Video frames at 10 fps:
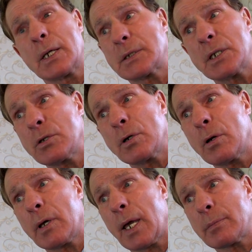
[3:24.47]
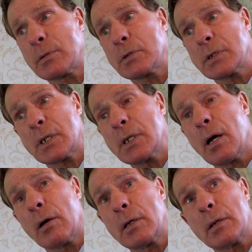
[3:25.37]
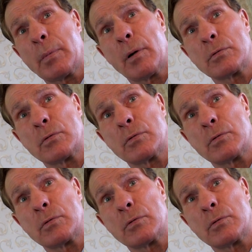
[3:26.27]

I said, you got no capsules? They said, no, I need the bottles,